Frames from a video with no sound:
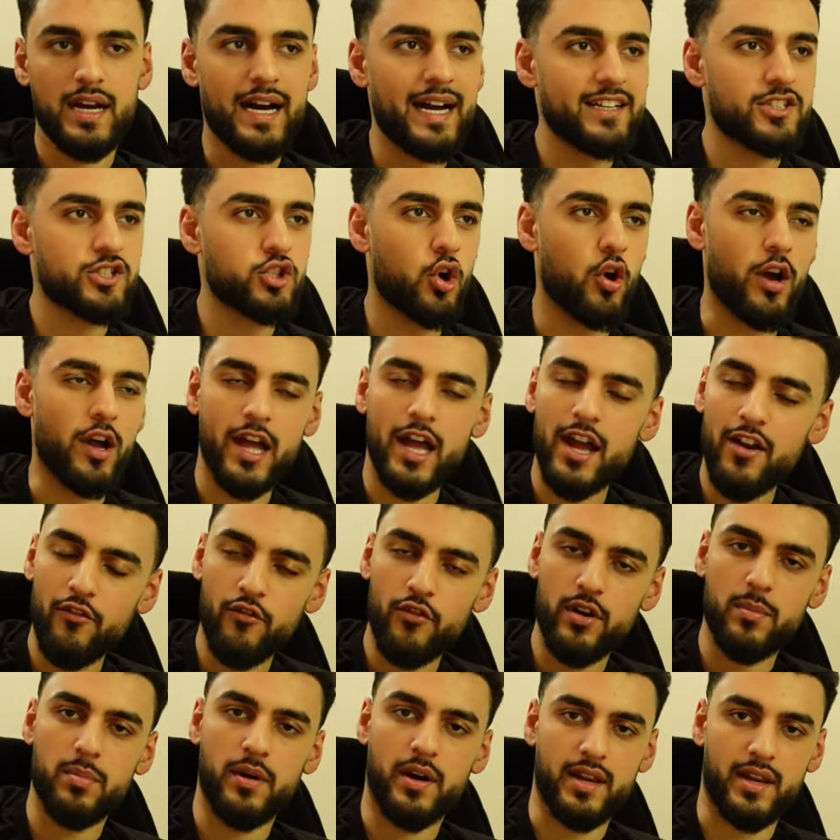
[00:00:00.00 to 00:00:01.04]
I saw
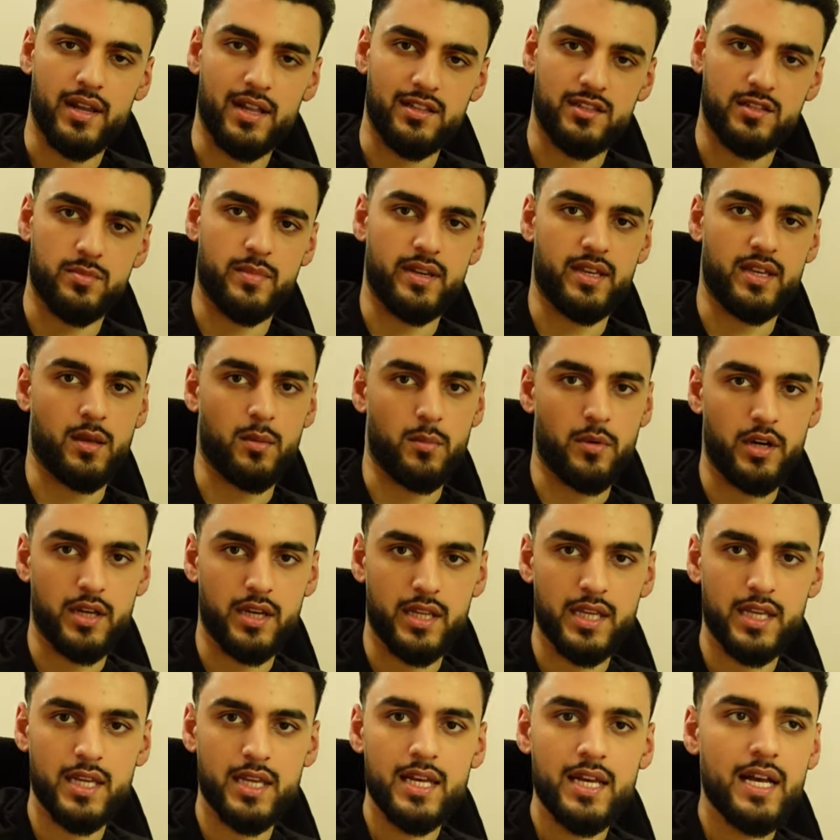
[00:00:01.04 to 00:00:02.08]
everybody else making
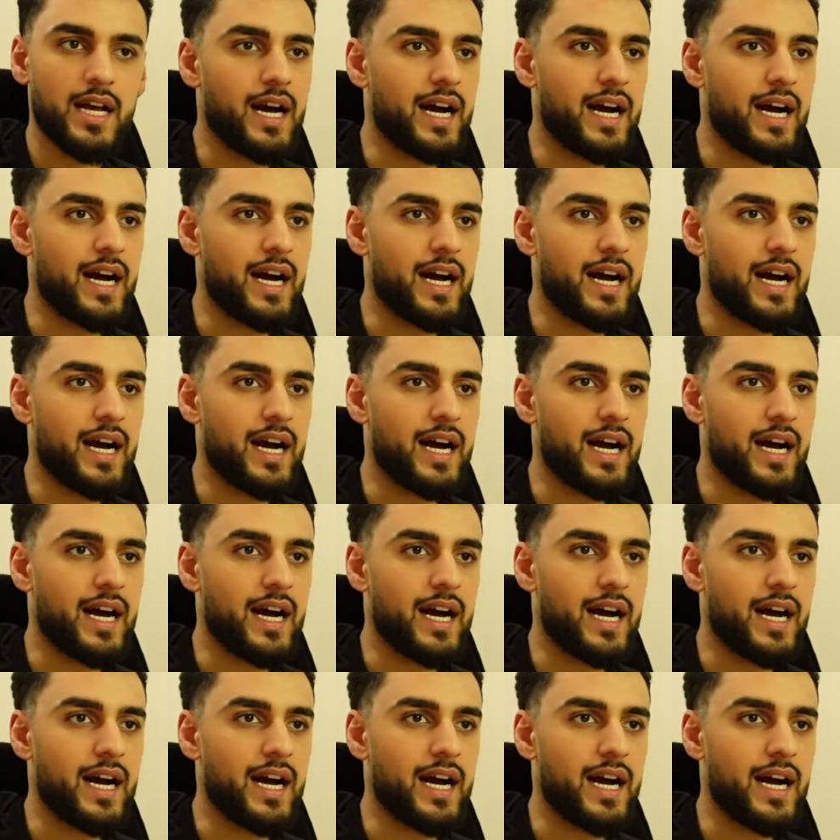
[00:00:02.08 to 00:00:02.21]
money.